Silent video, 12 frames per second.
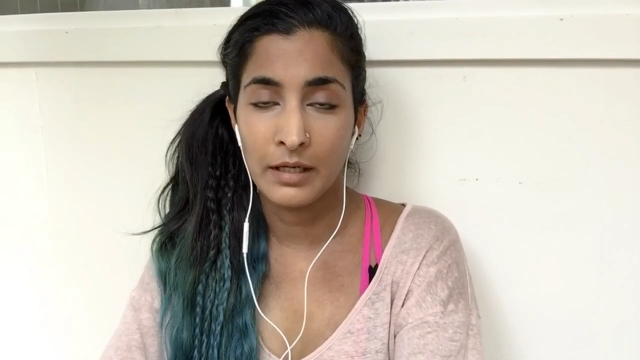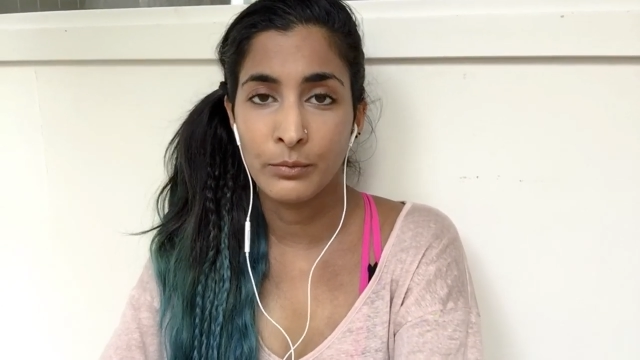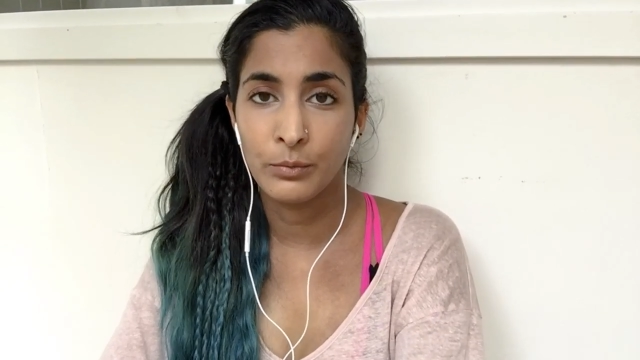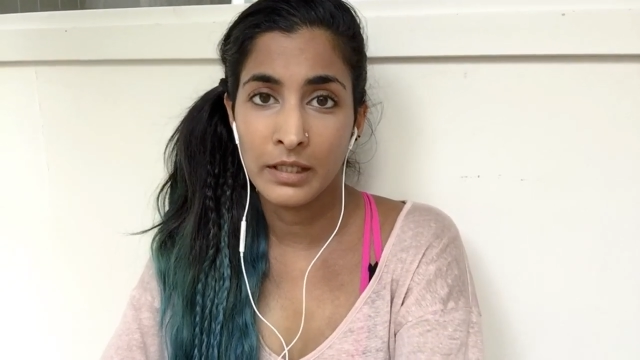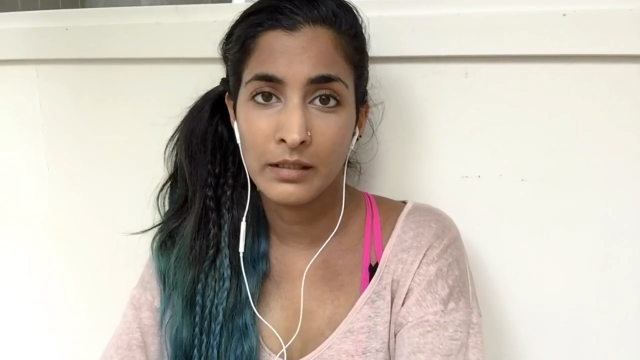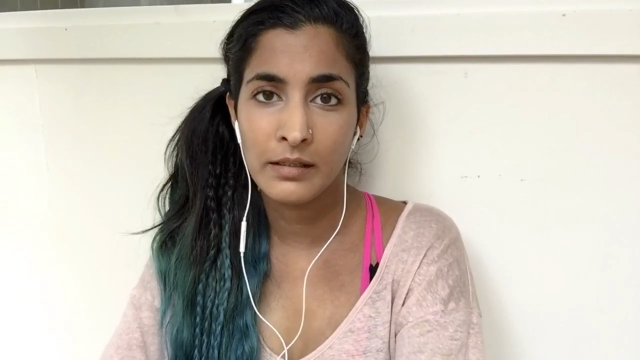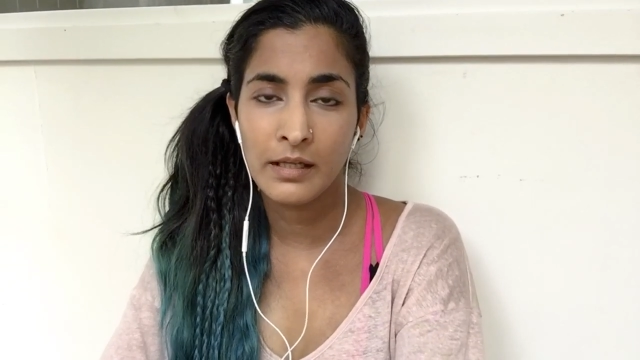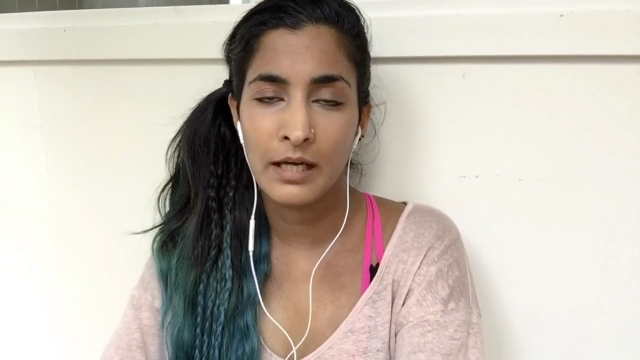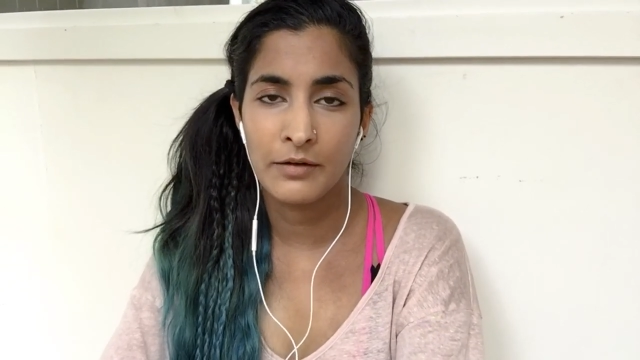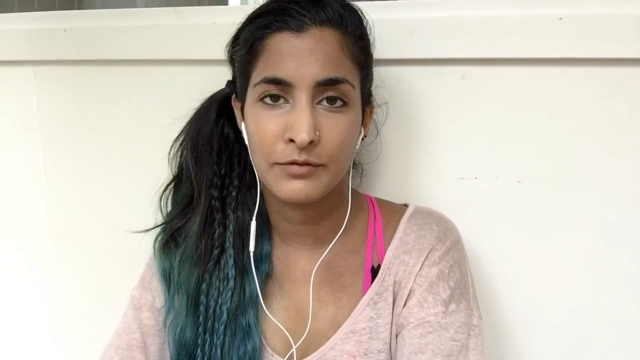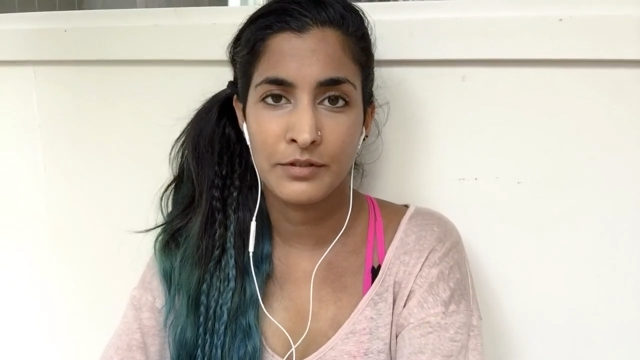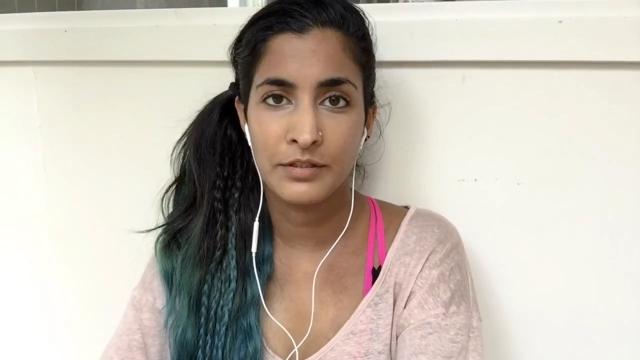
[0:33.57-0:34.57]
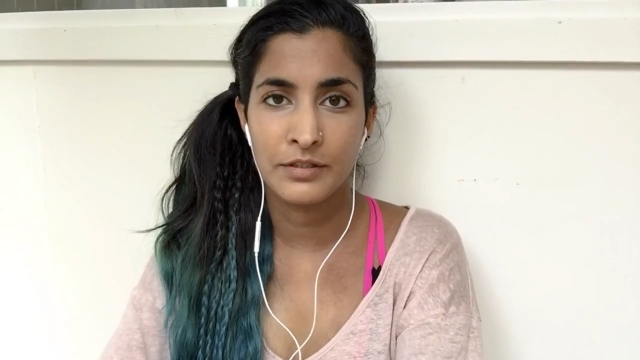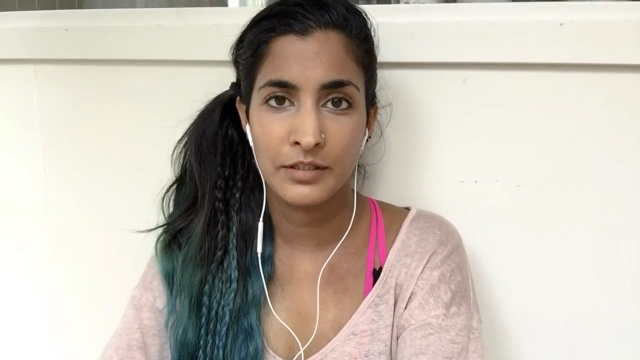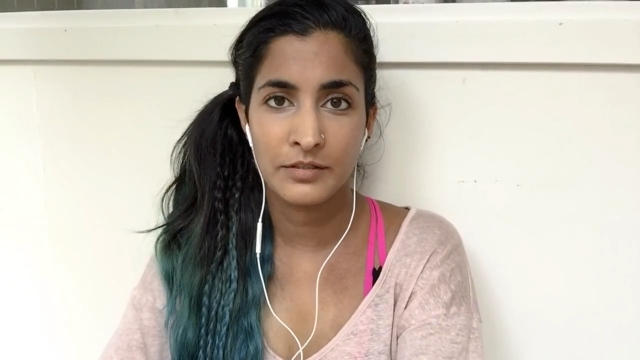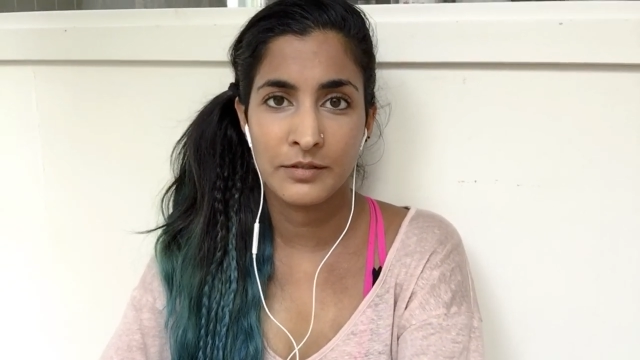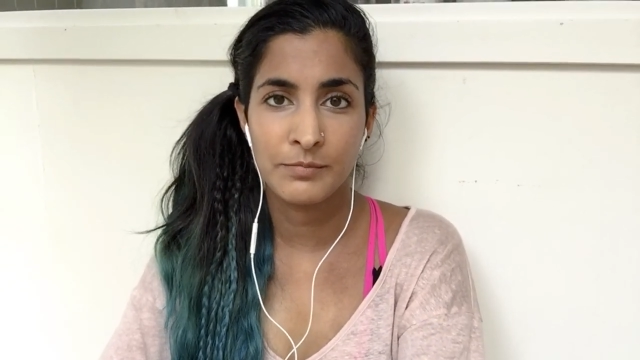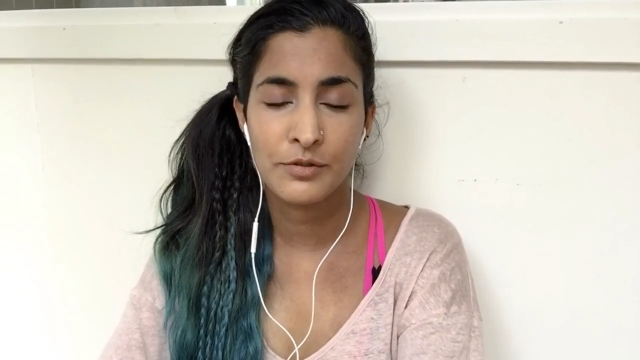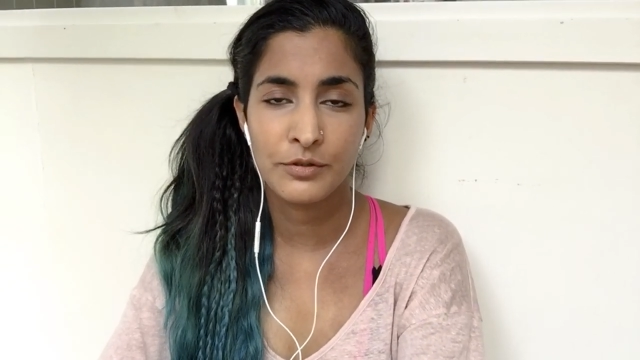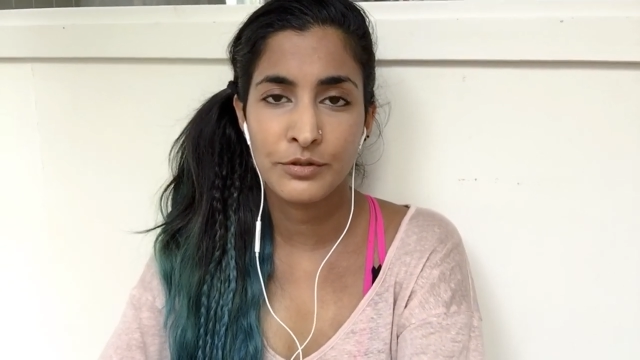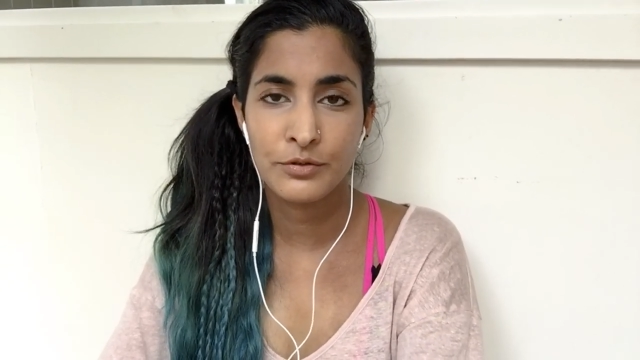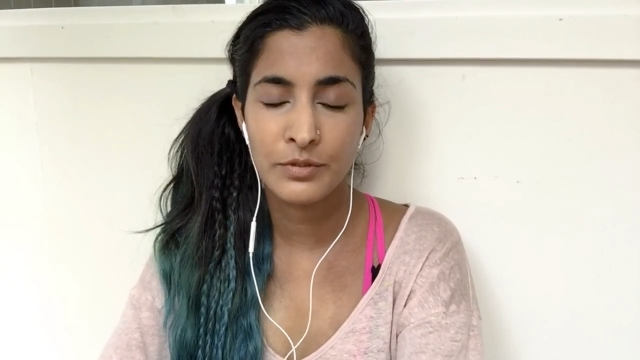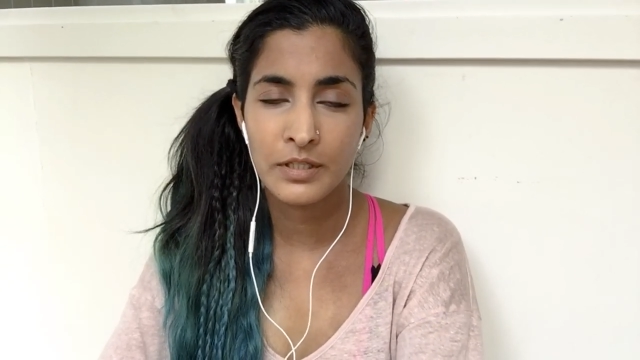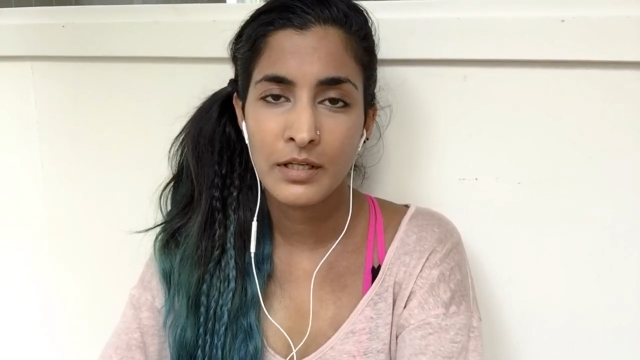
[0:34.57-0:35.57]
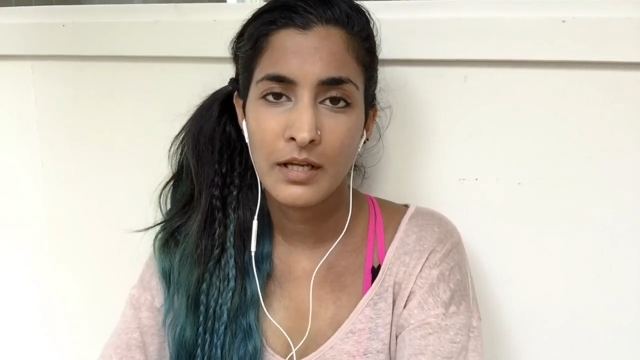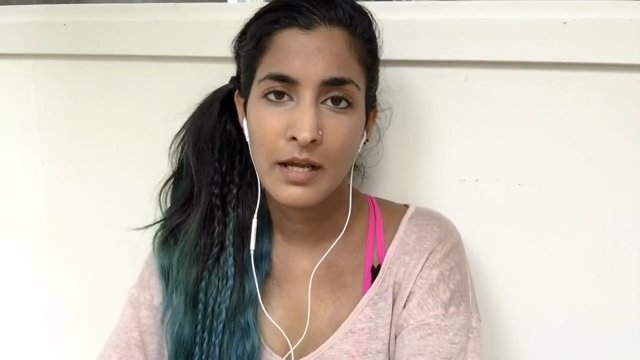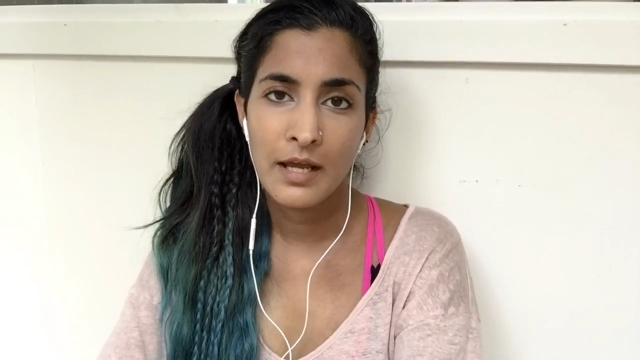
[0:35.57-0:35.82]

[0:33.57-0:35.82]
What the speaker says: well after the touch-up surgery,